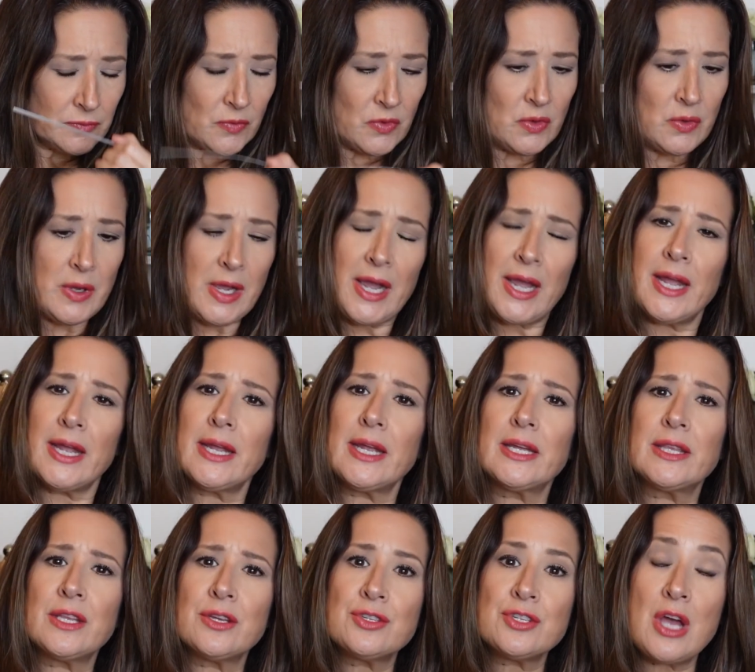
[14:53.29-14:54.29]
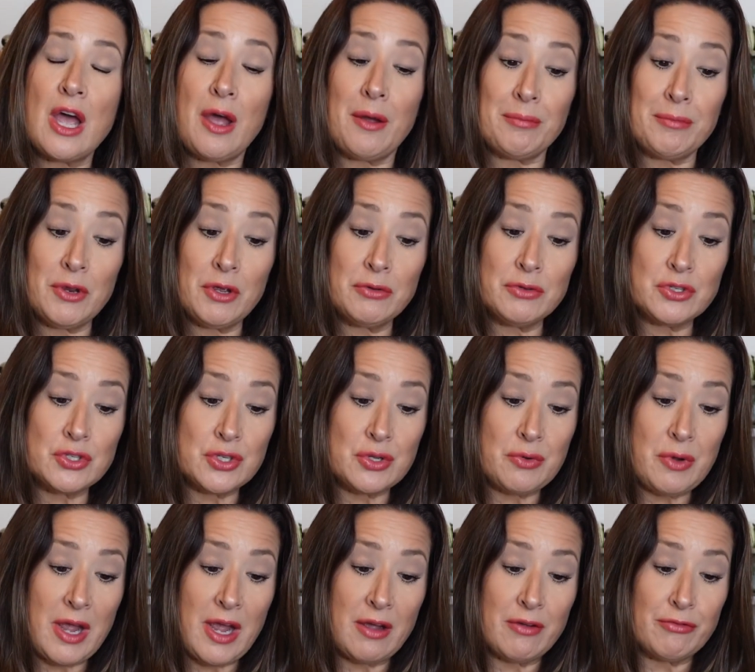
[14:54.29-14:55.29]
Okay, in the top notes,
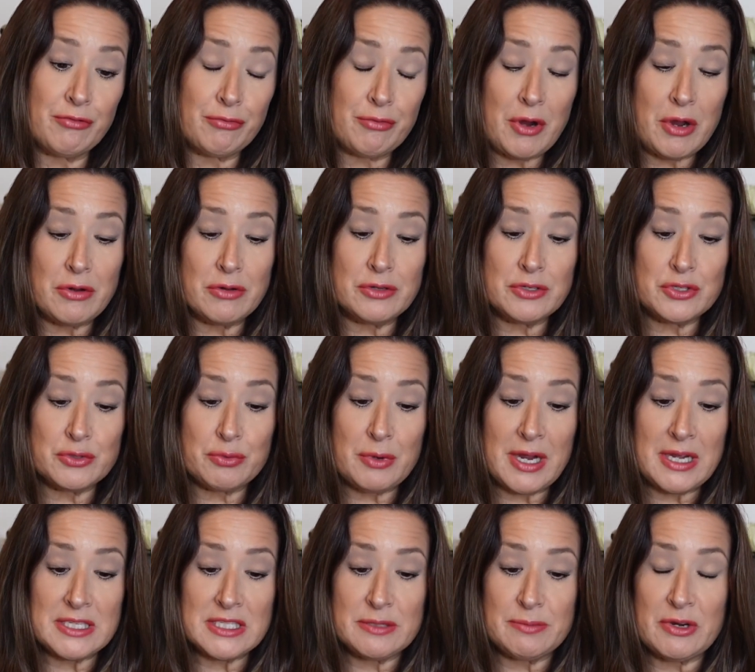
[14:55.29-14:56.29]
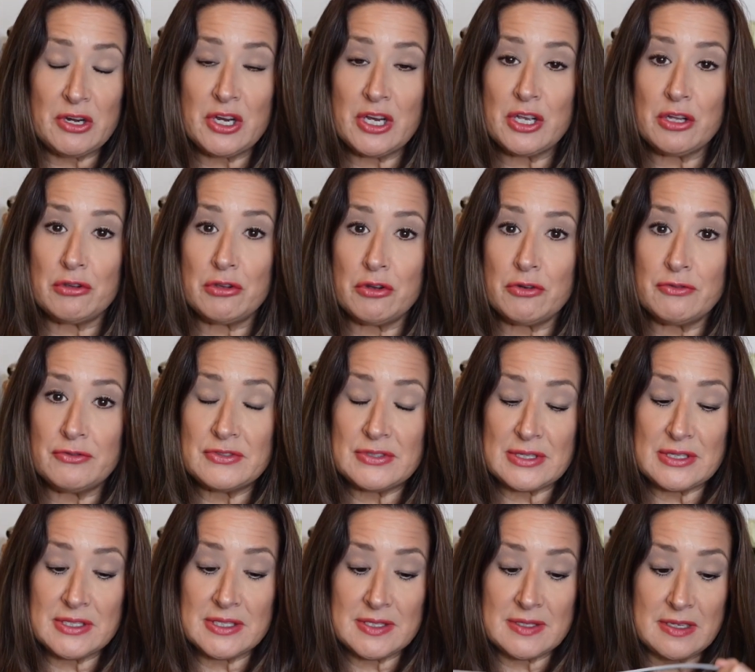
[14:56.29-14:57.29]
you have rose, raspberry, cloves,
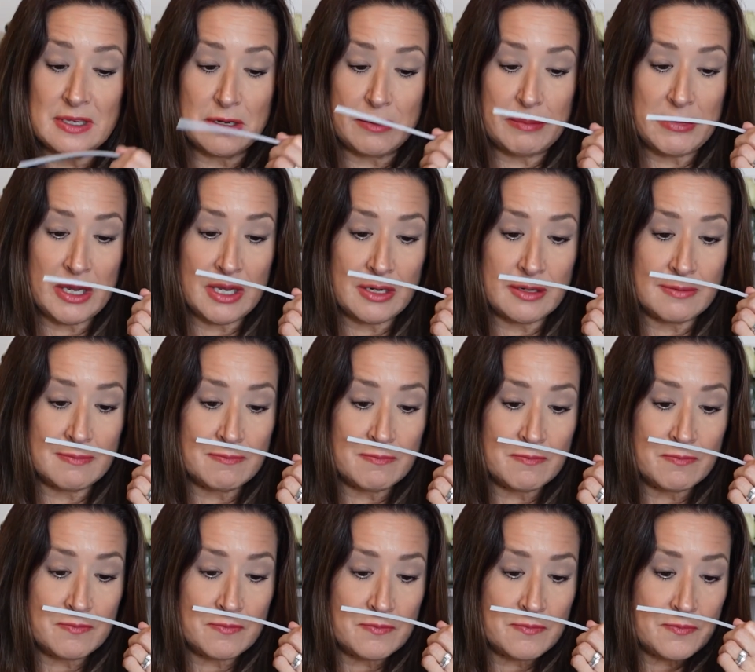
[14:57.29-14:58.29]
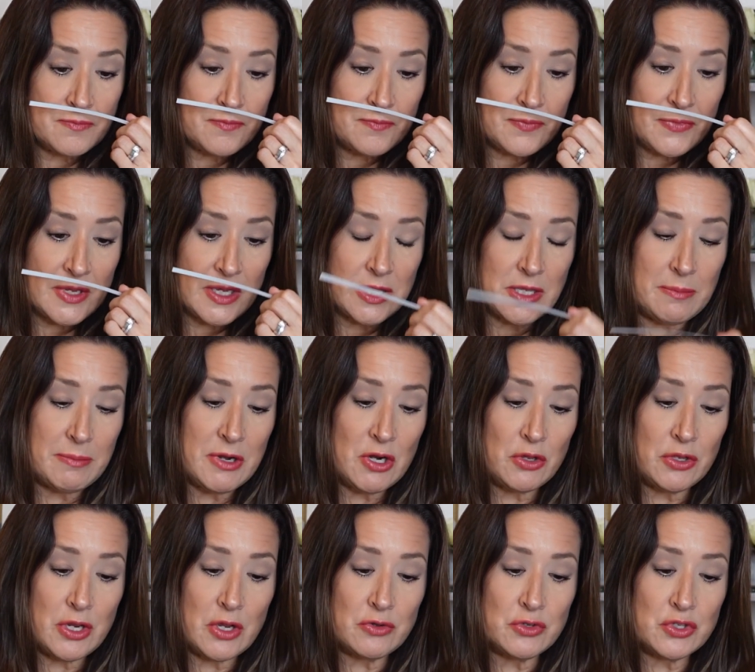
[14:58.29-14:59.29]
and cinnamon. In the
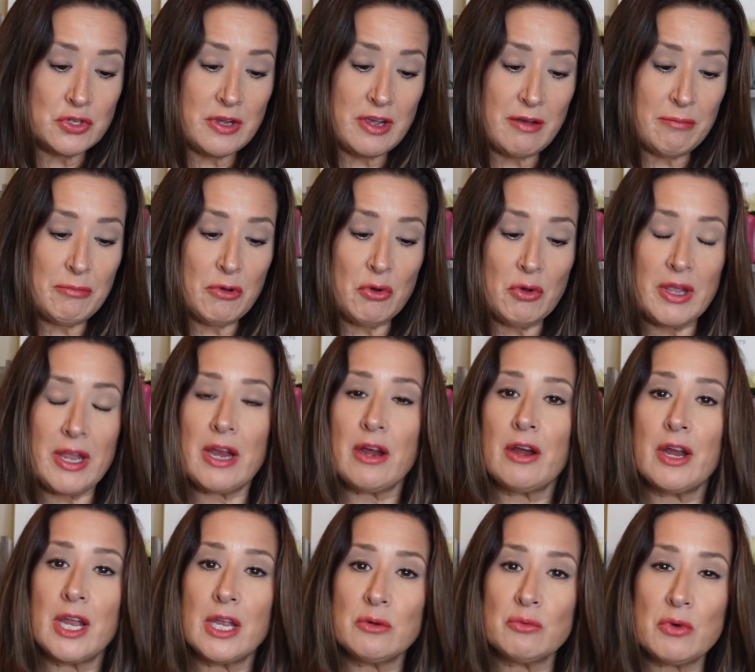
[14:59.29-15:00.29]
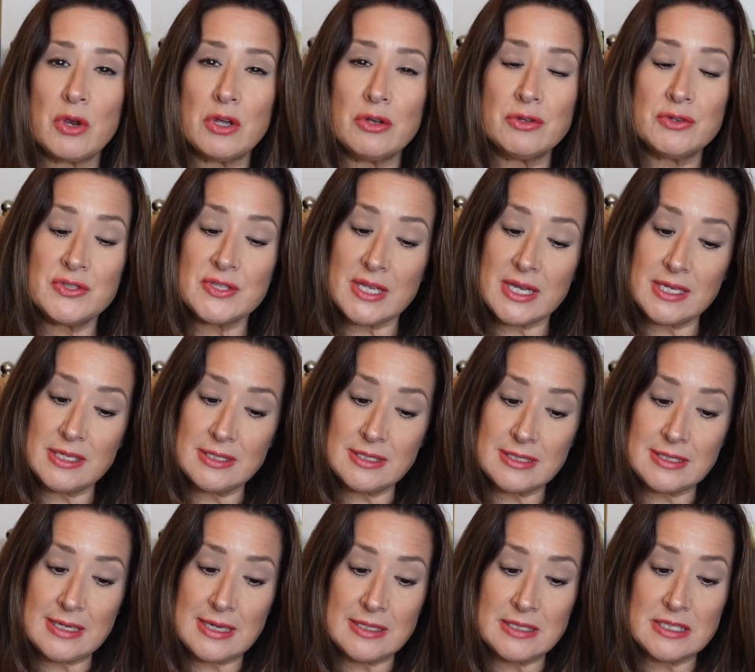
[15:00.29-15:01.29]
middle notes, you have Bulgarian rose,
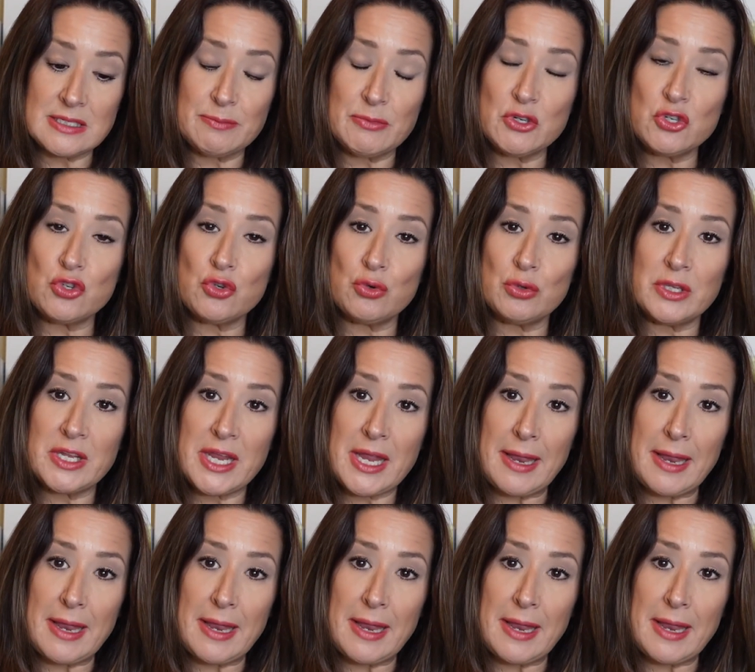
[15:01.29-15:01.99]
incense, patchouli,